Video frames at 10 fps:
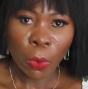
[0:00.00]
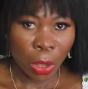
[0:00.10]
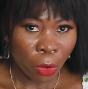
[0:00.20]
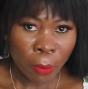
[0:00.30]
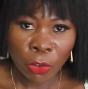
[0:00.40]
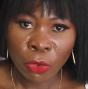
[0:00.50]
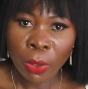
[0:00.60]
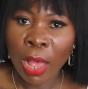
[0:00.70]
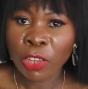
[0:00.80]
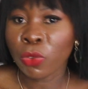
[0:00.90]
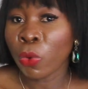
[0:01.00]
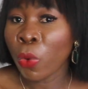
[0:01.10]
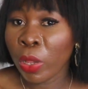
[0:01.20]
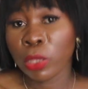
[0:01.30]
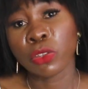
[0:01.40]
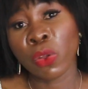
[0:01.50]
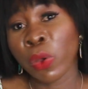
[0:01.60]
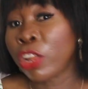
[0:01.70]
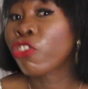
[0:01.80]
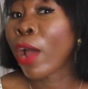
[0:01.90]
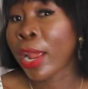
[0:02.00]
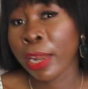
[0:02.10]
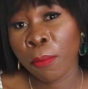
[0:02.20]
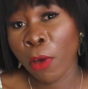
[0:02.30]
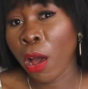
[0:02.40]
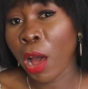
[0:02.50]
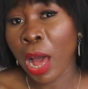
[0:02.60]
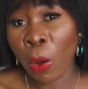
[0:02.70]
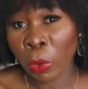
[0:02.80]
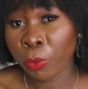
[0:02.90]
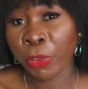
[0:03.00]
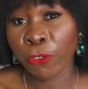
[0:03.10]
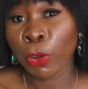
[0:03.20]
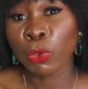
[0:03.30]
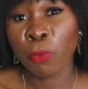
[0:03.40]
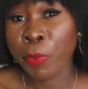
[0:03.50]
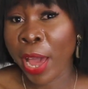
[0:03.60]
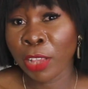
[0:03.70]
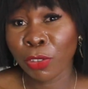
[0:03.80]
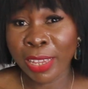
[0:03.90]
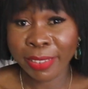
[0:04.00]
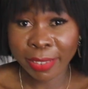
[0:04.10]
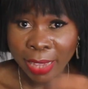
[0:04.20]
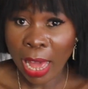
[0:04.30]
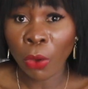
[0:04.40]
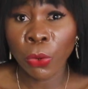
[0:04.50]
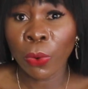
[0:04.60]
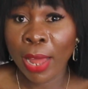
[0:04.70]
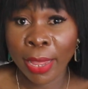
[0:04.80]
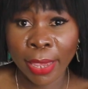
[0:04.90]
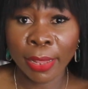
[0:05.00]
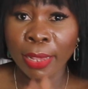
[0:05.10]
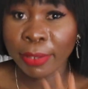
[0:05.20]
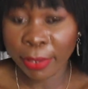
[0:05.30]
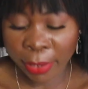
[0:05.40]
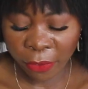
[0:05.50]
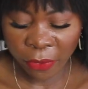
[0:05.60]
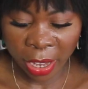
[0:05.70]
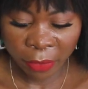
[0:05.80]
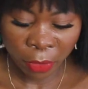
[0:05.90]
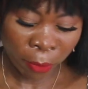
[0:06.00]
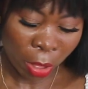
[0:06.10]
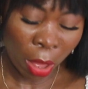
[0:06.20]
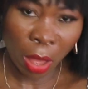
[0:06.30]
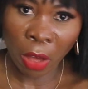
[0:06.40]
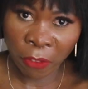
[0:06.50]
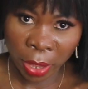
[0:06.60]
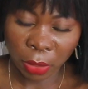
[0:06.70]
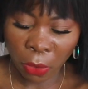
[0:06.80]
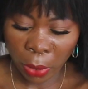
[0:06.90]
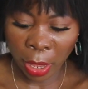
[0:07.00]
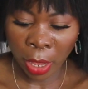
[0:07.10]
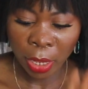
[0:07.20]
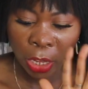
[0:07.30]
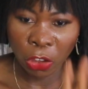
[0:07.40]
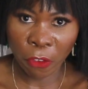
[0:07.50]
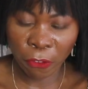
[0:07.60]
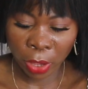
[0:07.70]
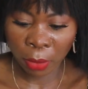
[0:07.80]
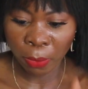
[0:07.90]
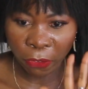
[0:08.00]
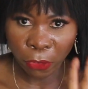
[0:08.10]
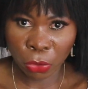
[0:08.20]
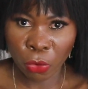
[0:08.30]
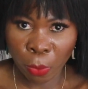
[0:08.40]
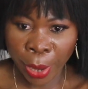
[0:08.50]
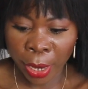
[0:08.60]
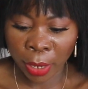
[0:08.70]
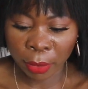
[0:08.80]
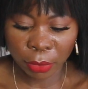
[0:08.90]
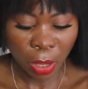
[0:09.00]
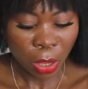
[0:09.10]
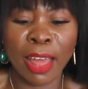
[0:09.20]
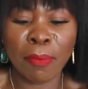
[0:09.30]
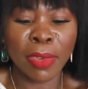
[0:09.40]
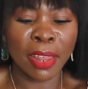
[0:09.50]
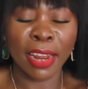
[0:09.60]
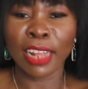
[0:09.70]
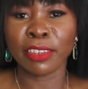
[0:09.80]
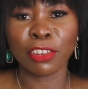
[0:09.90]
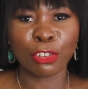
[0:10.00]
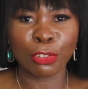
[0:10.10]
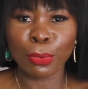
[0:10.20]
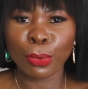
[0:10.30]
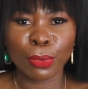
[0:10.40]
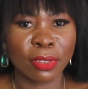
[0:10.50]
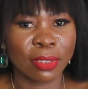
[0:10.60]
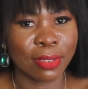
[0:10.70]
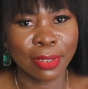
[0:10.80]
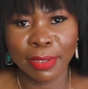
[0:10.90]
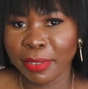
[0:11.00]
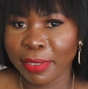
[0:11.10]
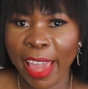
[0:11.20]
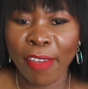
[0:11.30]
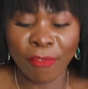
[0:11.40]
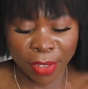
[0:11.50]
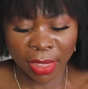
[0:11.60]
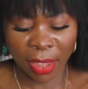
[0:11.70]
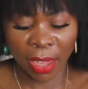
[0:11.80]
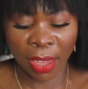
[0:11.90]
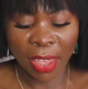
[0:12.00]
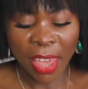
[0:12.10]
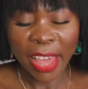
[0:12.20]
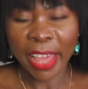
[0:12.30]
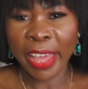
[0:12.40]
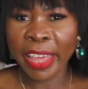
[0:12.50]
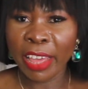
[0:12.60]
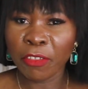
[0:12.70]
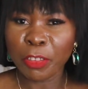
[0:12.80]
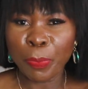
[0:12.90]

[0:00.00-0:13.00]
would recommend you guys to go in store and try them out before to buy, and see how you like it and see the vibe of it, okay, in your feet before to buy it. I mean, like, this shoes is everything. It gives